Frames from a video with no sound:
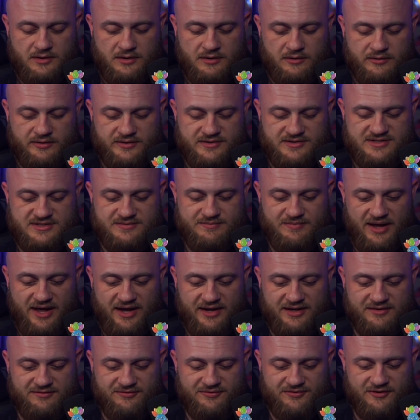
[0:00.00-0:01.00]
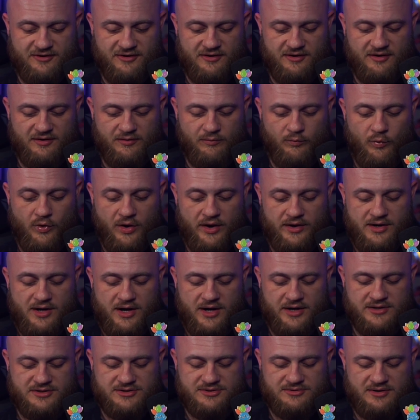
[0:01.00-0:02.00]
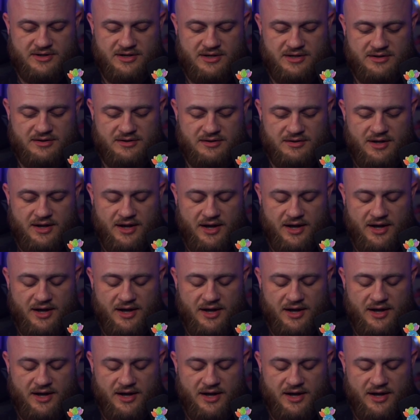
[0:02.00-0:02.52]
Go ahead and smack it for 100.